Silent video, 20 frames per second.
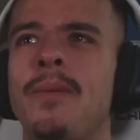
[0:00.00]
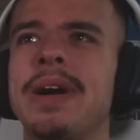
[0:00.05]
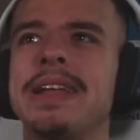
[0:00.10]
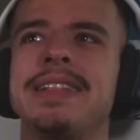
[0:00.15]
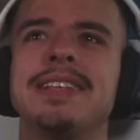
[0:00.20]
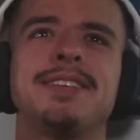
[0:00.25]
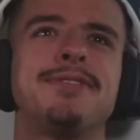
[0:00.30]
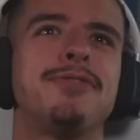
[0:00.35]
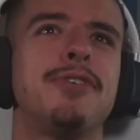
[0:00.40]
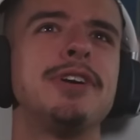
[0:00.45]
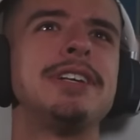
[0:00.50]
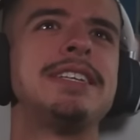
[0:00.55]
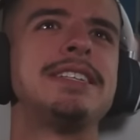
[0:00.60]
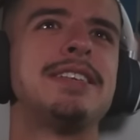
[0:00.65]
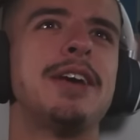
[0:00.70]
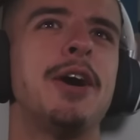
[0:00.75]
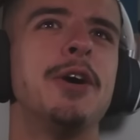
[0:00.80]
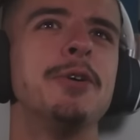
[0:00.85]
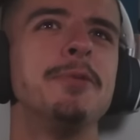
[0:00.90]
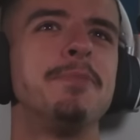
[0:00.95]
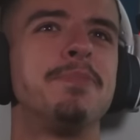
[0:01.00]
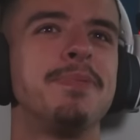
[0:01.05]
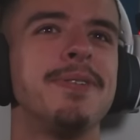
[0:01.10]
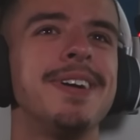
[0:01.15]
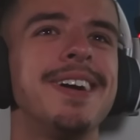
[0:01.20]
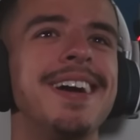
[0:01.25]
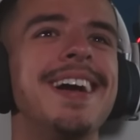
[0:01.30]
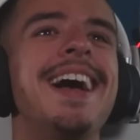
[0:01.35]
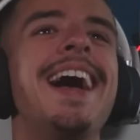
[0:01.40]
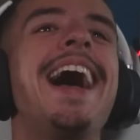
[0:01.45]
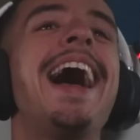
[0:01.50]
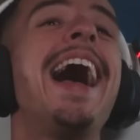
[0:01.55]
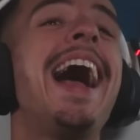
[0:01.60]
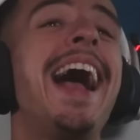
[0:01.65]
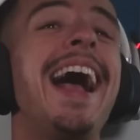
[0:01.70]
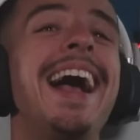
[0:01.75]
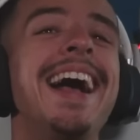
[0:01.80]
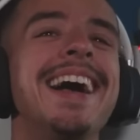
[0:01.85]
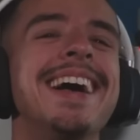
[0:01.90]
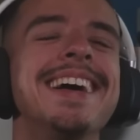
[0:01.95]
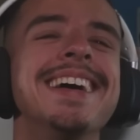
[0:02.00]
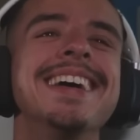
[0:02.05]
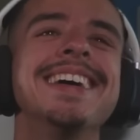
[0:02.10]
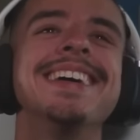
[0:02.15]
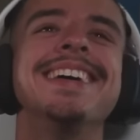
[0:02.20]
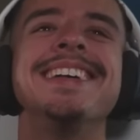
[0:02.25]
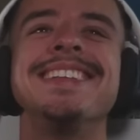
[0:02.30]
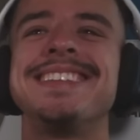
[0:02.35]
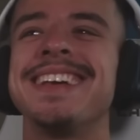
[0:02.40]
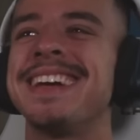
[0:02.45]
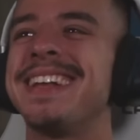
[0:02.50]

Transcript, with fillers: Oh wait, this voice is Oprah?